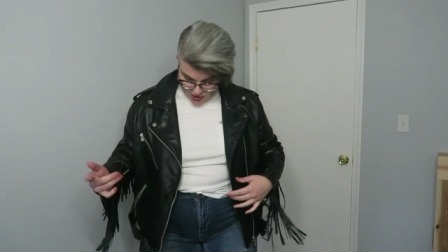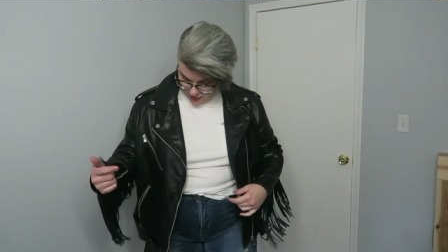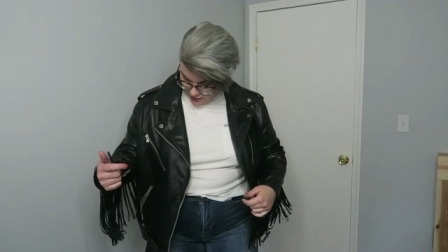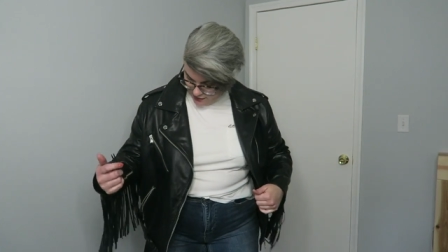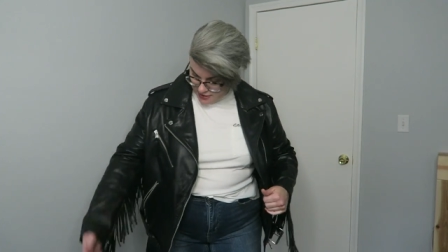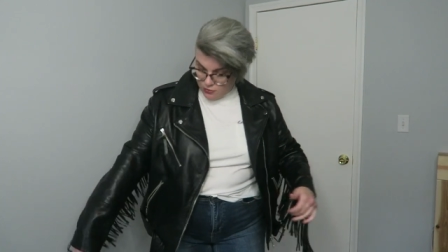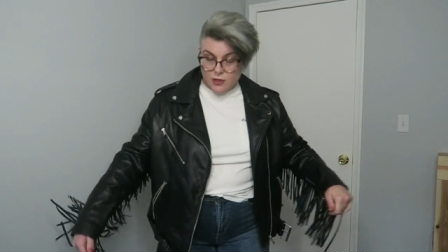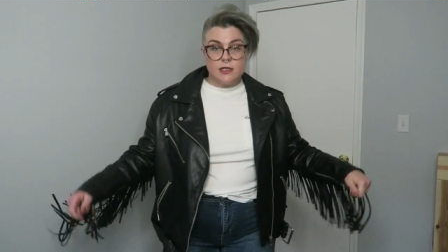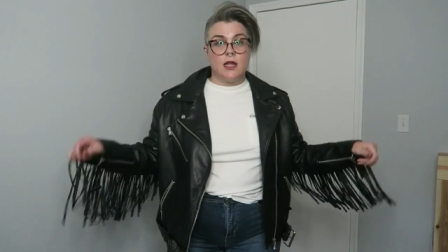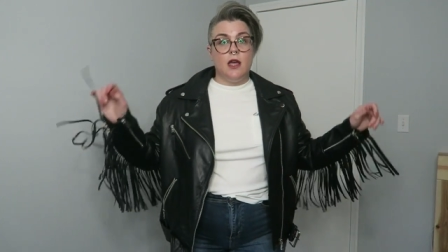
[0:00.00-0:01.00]
jacket. This
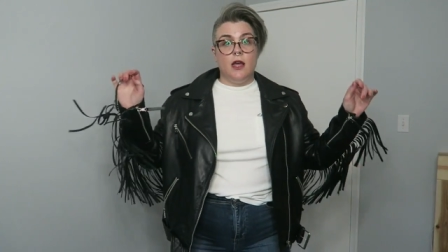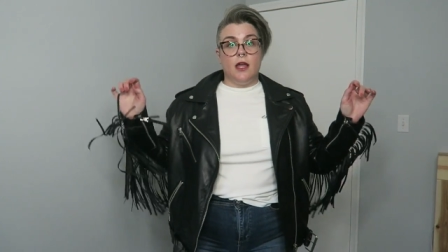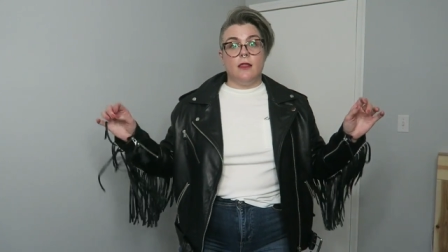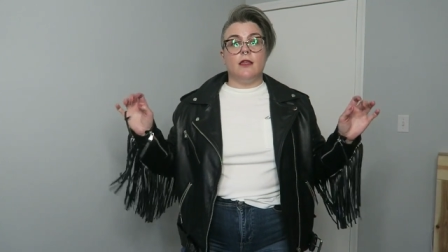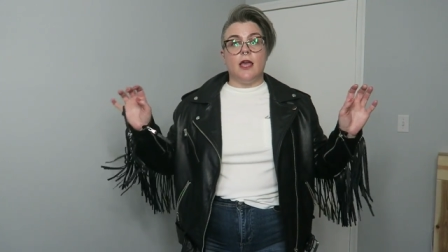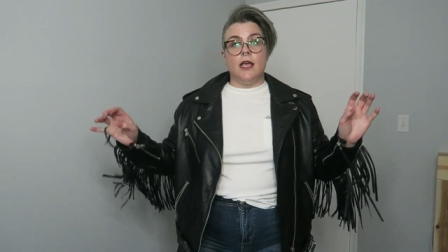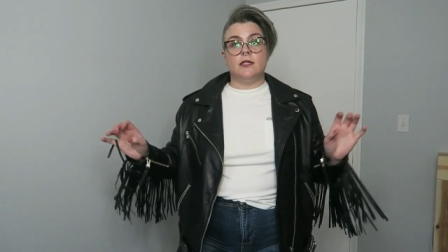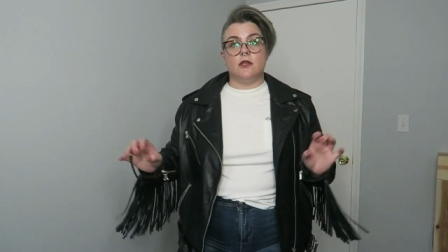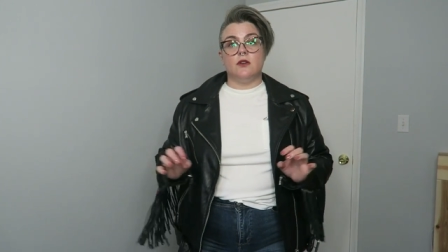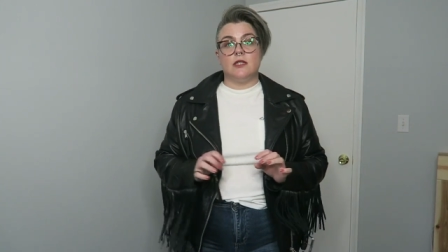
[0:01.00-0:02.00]
was in
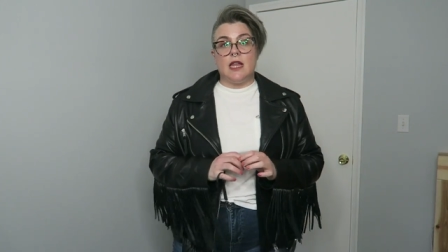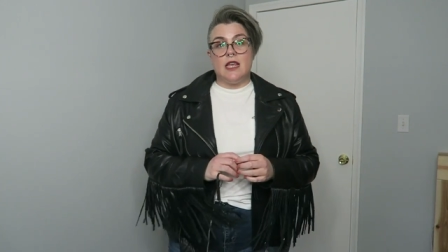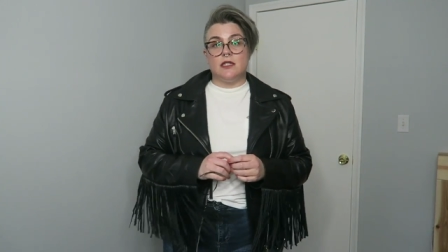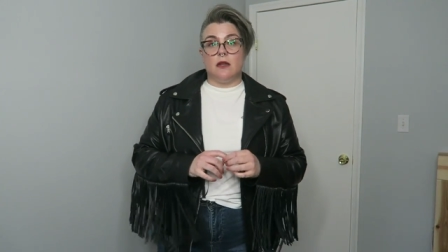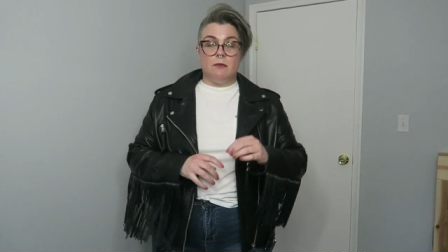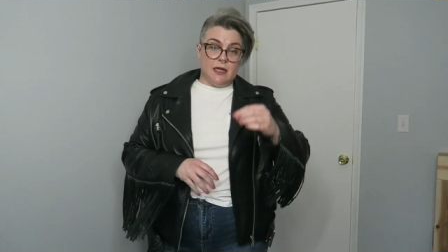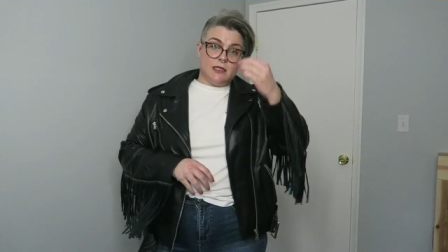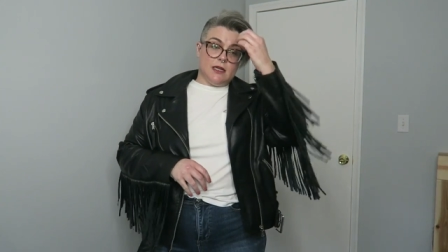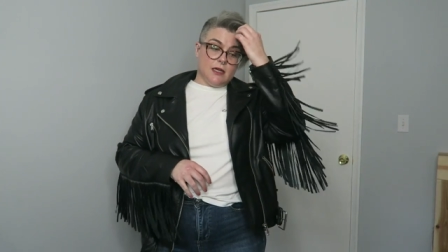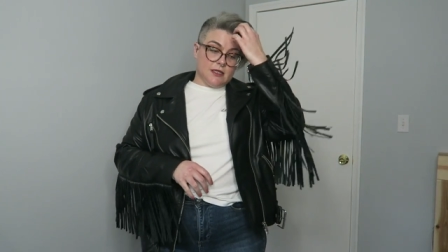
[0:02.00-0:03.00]
the ASOS testing
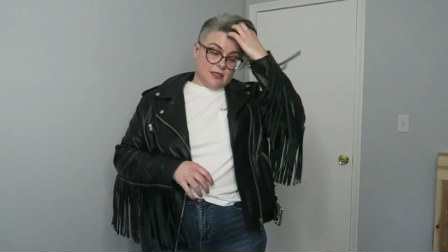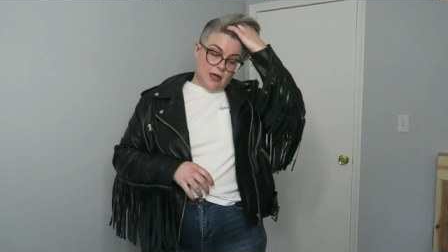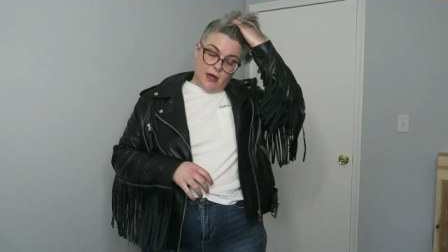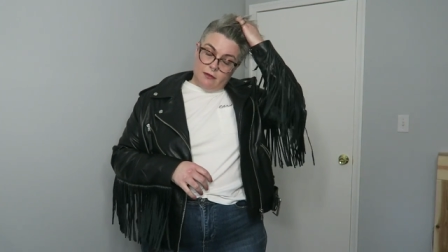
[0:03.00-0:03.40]
basics.